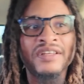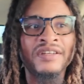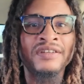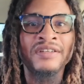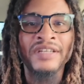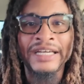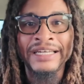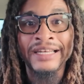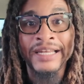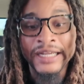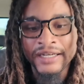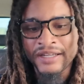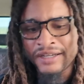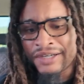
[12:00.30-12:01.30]
and
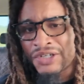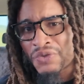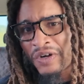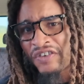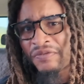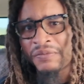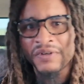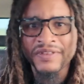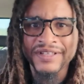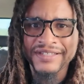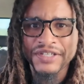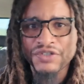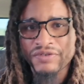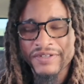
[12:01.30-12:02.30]
lightning in the 12th month,
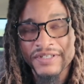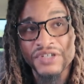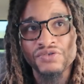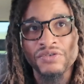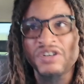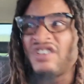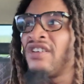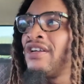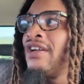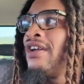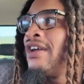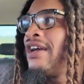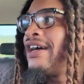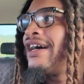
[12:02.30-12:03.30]
etc., etc.
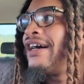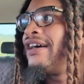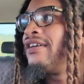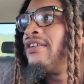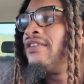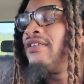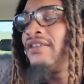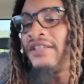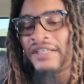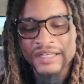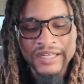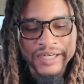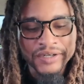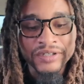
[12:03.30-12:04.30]
And he
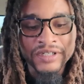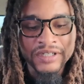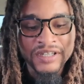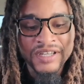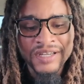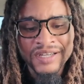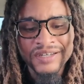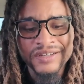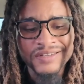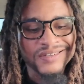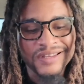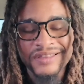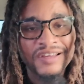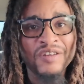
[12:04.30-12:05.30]
clearly
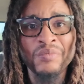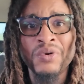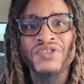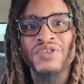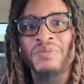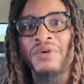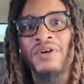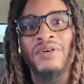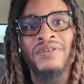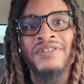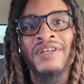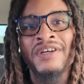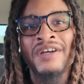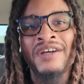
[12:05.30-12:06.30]
doesn't think much about
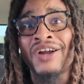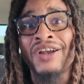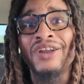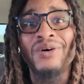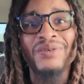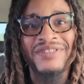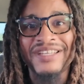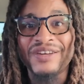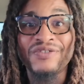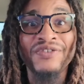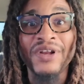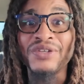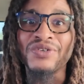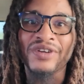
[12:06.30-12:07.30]
clouds that
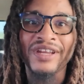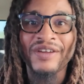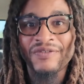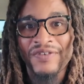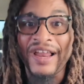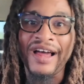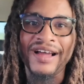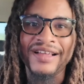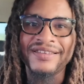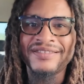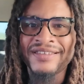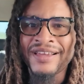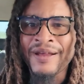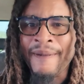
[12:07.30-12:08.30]
flutter like
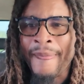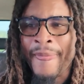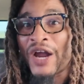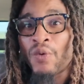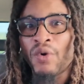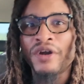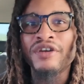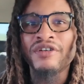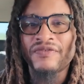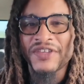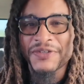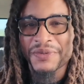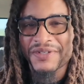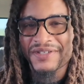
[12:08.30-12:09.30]
flags. I wonder if
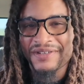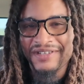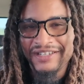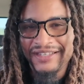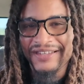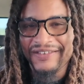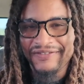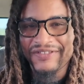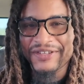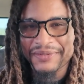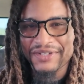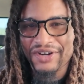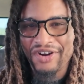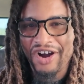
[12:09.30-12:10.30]
this was
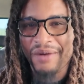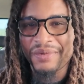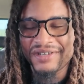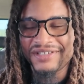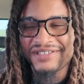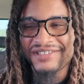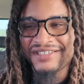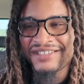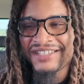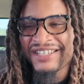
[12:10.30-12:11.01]
a common